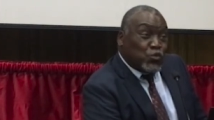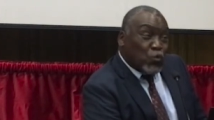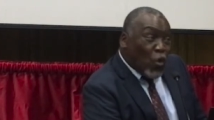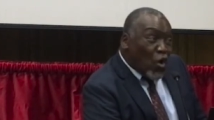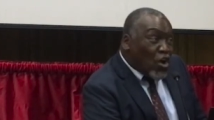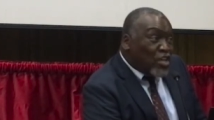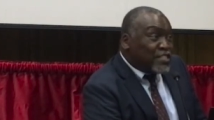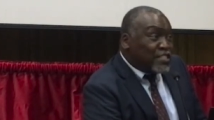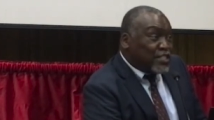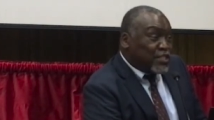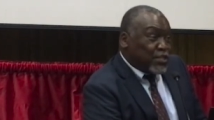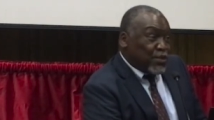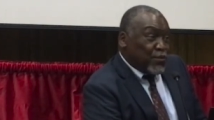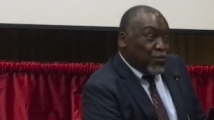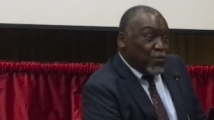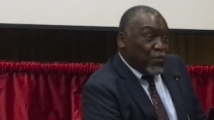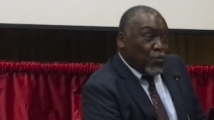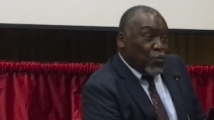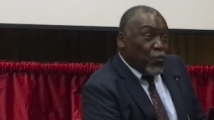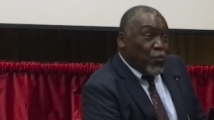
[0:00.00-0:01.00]

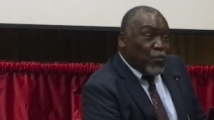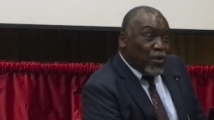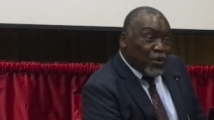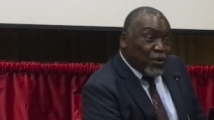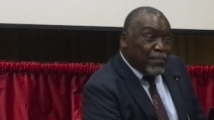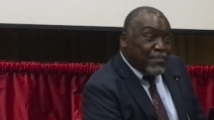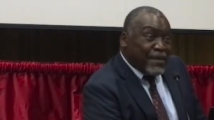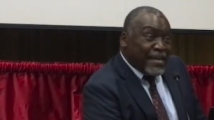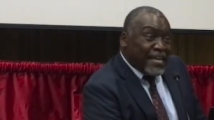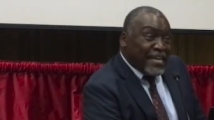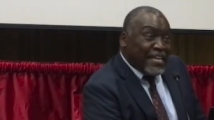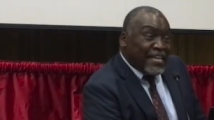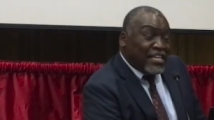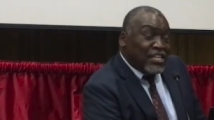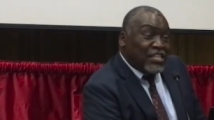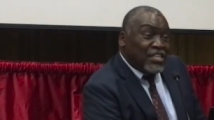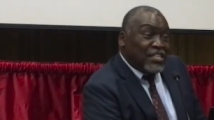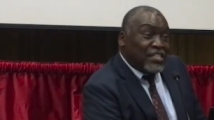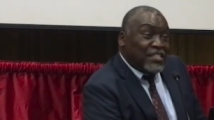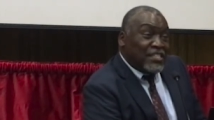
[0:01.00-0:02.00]
swords will
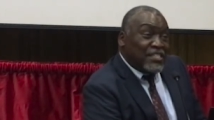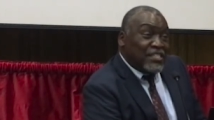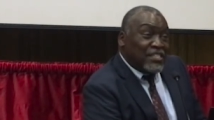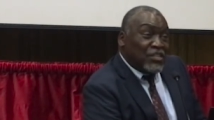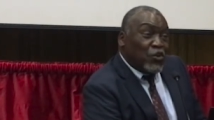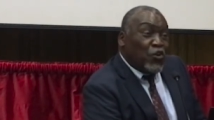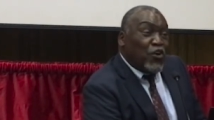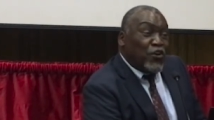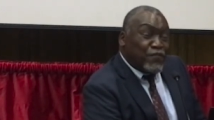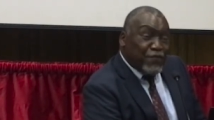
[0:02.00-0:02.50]
be